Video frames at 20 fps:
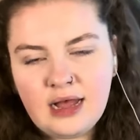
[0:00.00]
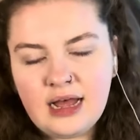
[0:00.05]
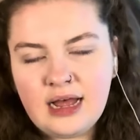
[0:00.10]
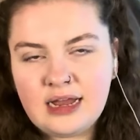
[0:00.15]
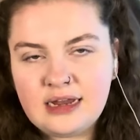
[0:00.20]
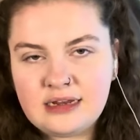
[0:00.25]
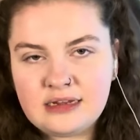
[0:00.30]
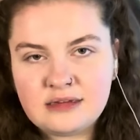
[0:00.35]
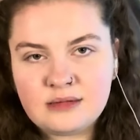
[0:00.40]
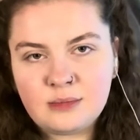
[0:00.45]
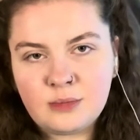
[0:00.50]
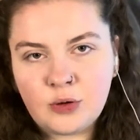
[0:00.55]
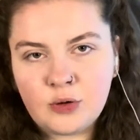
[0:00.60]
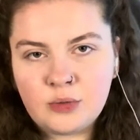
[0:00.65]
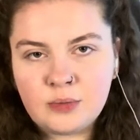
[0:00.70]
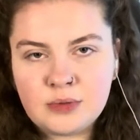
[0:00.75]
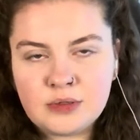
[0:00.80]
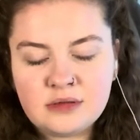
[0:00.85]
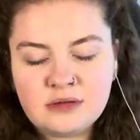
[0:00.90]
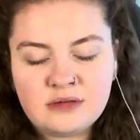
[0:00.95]
had its
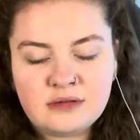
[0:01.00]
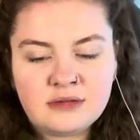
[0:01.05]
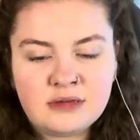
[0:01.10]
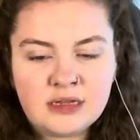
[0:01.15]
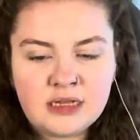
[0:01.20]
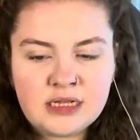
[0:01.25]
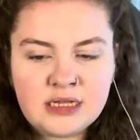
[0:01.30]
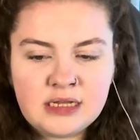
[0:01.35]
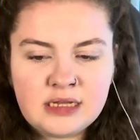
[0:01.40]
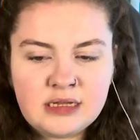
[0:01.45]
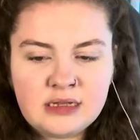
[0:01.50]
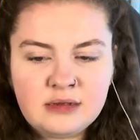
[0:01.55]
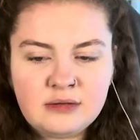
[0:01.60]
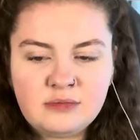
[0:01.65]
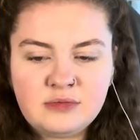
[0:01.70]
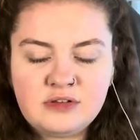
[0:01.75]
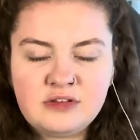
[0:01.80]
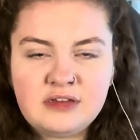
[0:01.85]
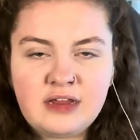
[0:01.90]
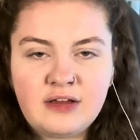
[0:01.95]
moments. It
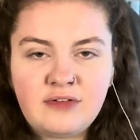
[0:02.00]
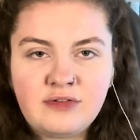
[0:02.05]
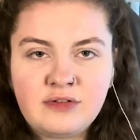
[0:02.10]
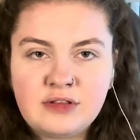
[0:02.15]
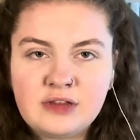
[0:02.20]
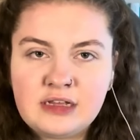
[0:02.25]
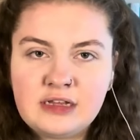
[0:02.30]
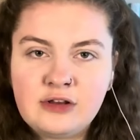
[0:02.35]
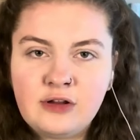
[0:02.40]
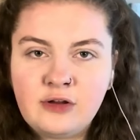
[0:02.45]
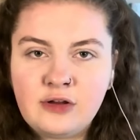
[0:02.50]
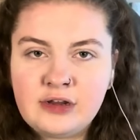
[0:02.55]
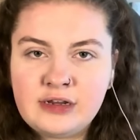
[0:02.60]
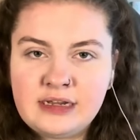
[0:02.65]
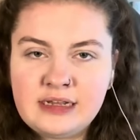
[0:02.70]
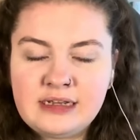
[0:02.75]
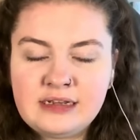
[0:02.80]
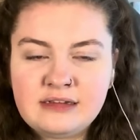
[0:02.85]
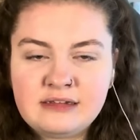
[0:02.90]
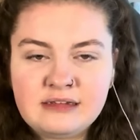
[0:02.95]
was definitely not an
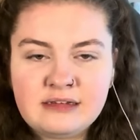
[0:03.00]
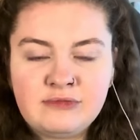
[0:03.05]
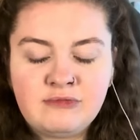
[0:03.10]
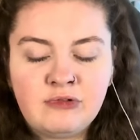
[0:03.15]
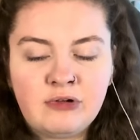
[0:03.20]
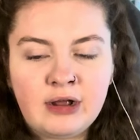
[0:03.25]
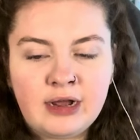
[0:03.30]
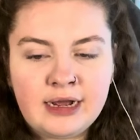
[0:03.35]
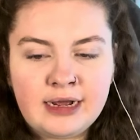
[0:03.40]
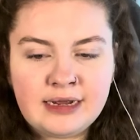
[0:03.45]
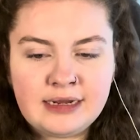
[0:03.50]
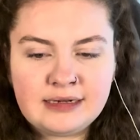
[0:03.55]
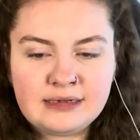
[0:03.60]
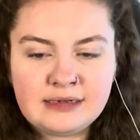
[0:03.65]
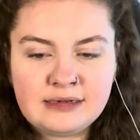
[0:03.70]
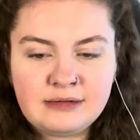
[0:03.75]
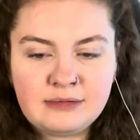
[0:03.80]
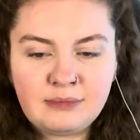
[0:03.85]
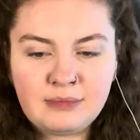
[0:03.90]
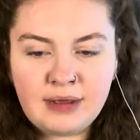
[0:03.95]
easy ride
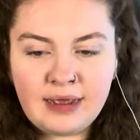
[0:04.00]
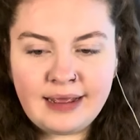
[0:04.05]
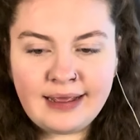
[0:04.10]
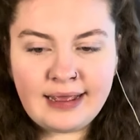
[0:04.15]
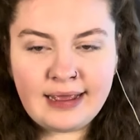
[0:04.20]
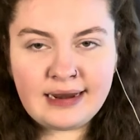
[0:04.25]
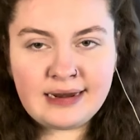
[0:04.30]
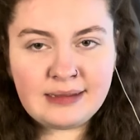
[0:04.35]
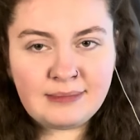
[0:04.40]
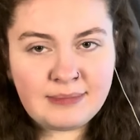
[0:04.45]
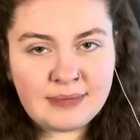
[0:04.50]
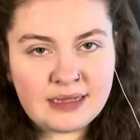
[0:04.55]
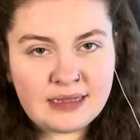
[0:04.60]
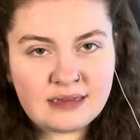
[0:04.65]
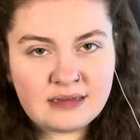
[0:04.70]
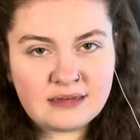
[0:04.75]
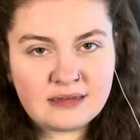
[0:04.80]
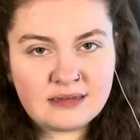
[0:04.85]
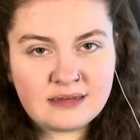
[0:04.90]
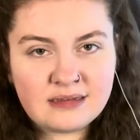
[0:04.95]
by any
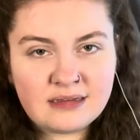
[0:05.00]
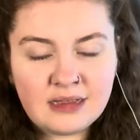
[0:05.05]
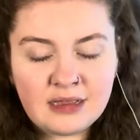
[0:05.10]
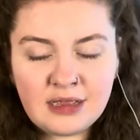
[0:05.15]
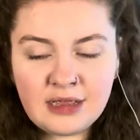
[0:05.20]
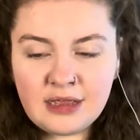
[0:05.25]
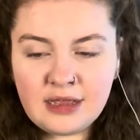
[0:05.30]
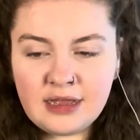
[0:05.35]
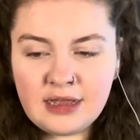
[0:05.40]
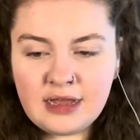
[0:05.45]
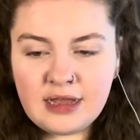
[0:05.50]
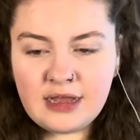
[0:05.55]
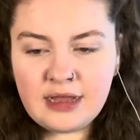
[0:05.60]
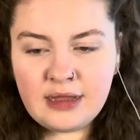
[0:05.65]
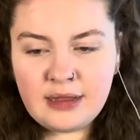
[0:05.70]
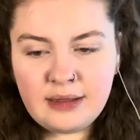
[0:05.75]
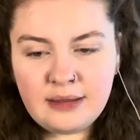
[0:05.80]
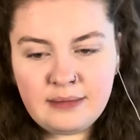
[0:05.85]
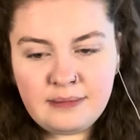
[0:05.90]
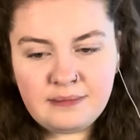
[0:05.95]
means.
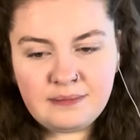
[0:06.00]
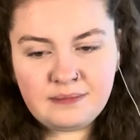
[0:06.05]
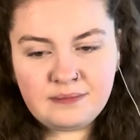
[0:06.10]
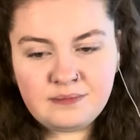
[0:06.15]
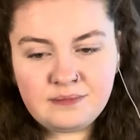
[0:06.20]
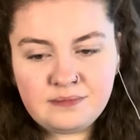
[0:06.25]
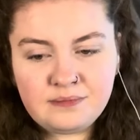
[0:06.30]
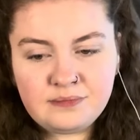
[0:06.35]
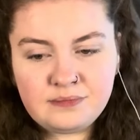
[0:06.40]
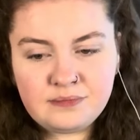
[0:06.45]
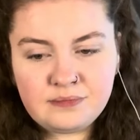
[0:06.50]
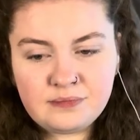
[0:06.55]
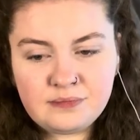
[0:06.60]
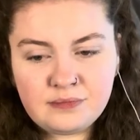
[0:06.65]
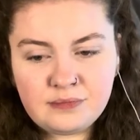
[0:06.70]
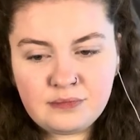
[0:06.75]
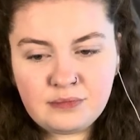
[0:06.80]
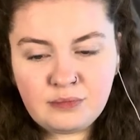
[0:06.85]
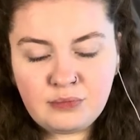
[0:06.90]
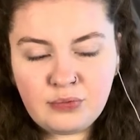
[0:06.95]
Um,
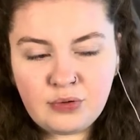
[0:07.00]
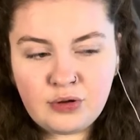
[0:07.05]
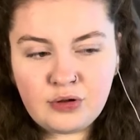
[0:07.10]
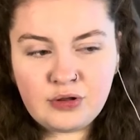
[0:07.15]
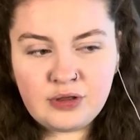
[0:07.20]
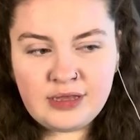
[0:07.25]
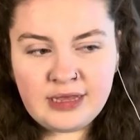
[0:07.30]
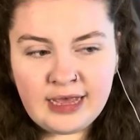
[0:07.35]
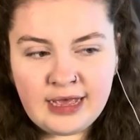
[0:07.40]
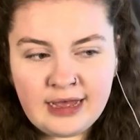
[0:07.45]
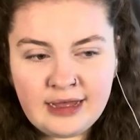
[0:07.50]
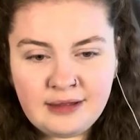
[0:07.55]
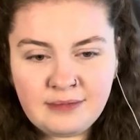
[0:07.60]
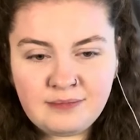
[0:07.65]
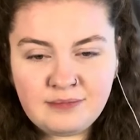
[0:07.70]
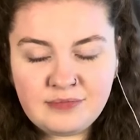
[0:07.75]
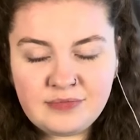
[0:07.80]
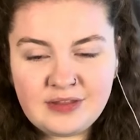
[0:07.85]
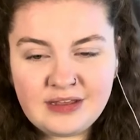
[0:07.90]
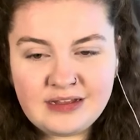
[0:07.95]
but yeah,
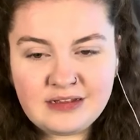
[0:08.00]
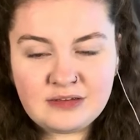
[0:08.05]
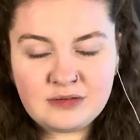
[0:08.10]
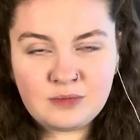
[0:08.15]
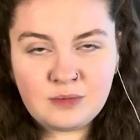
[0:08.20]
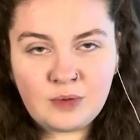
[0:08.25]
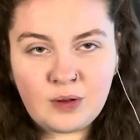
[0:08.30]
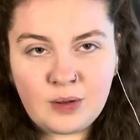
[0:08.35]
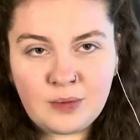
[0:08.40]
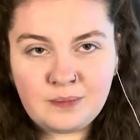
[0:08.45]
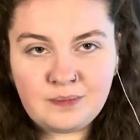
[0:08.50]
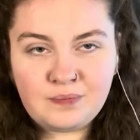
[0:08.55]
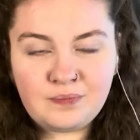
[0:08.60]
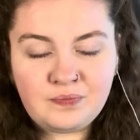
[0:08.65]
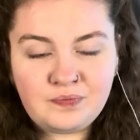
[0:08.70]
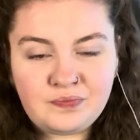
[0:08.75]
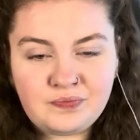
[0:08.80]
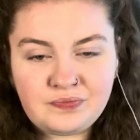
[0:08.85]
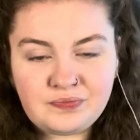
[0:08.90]
this one